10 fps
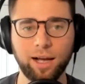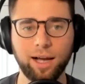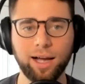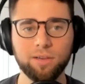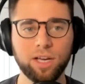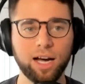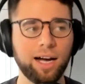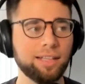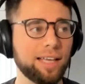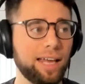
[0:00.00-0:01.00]
I've
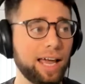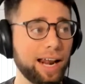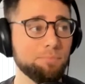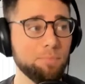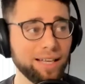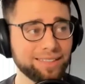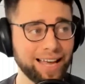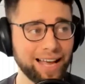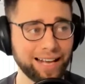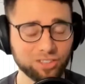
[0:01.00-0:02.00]
got, and, and I meant
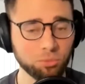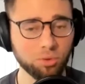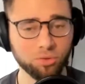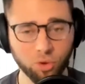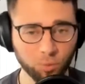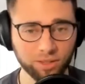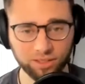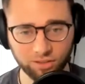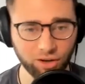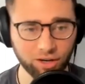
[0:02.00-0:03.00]
to ask you before we
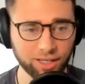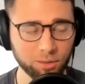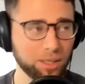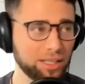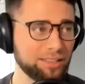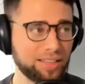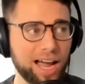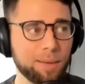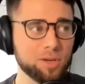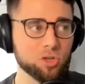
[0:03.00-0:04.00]
started, because
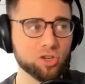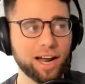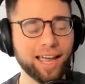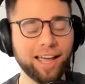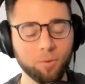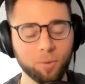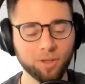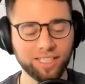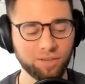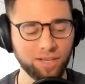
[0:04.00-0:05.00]
I've been trying, we
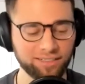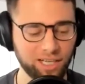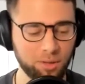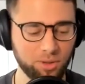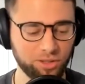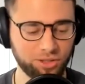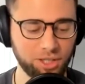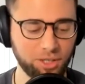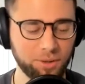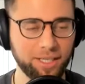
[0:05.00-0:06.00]
always have guests that come on the
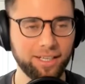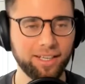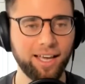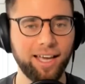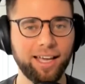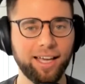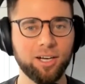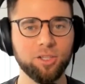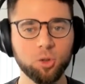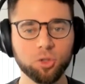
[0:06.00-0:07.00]
show,
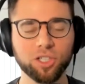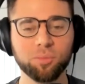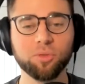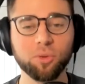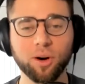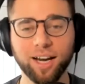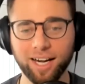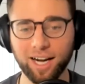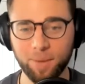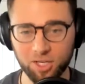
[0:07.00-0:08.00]
and usually
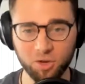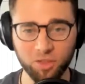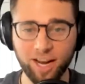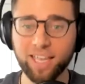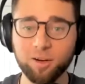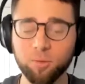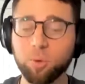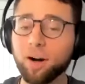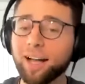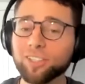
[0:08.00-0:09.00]
beforehand, I make sure that I can
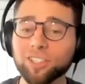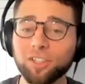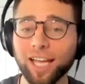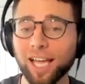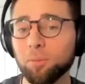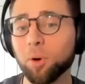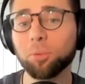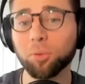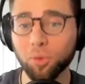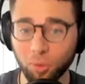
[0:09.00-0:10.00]
pronounce their name
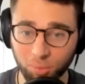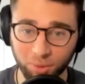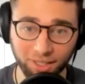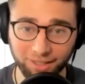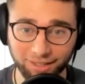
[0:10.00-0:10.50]
appropriately.